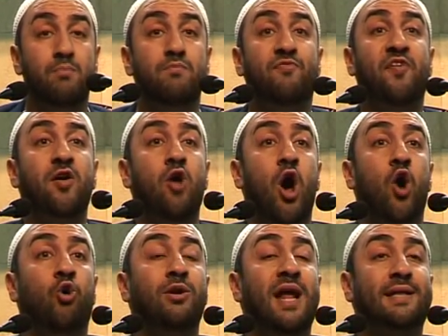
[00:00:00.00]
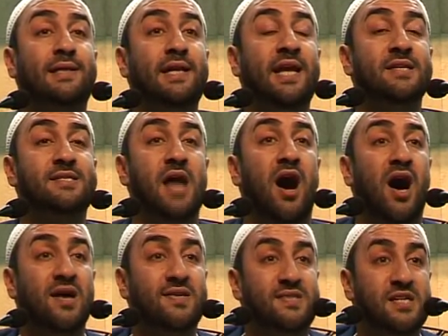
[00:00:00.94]
Fir'aun at least
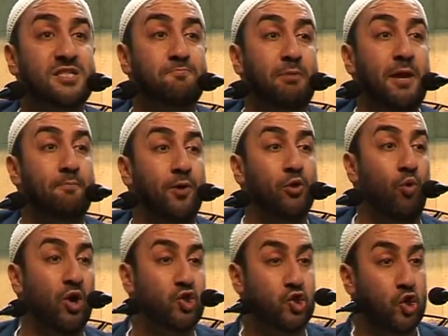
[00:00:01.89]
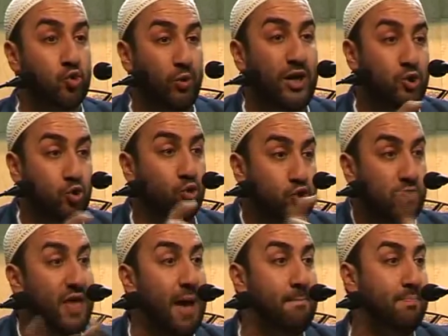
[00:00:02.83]
asked his people, what should we do
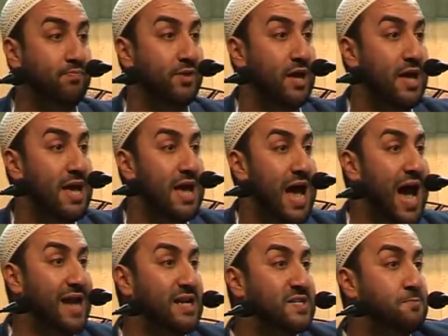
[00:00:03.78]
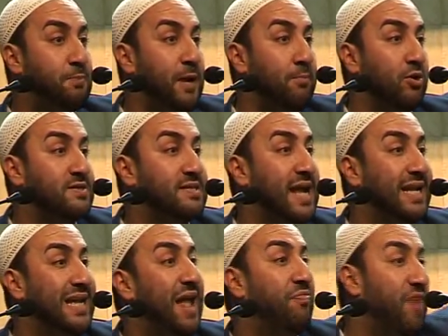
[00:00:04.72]
to them? And his people
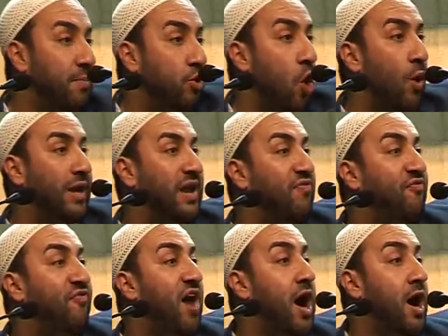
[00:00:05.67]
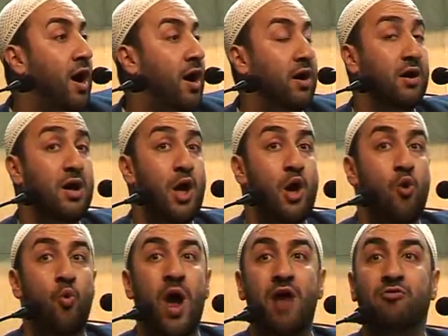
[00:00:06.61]
said, let them go and live far.
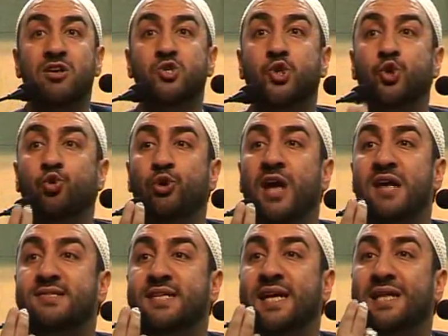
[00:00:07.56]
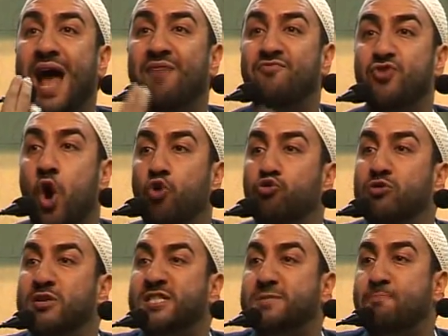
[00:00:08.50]
Whereas you, Yazid, have no
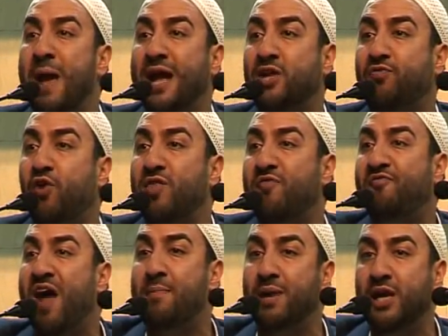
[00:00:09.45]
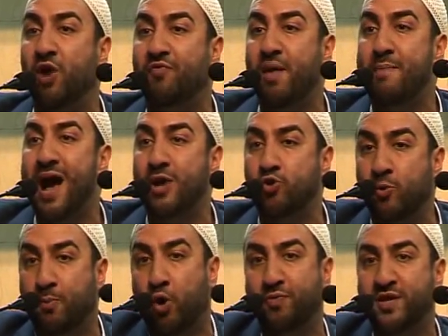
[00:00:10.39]
respect for the family of the man
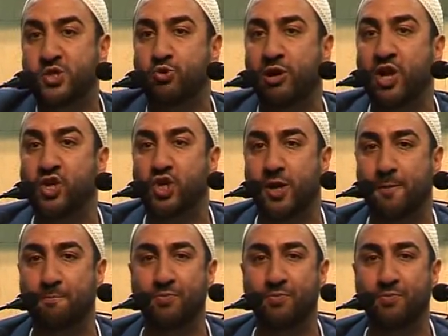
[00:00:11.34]
who brought this religion."